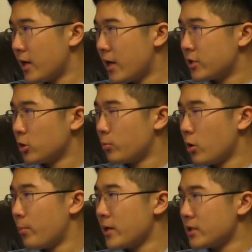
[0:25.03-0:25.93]
And
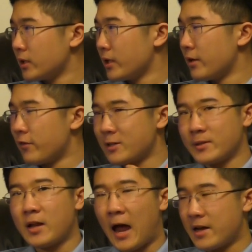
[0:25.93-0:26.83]
so basically
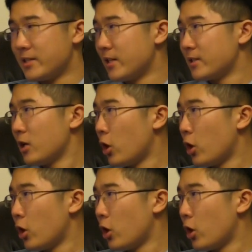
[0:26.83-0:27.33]
investment in assets,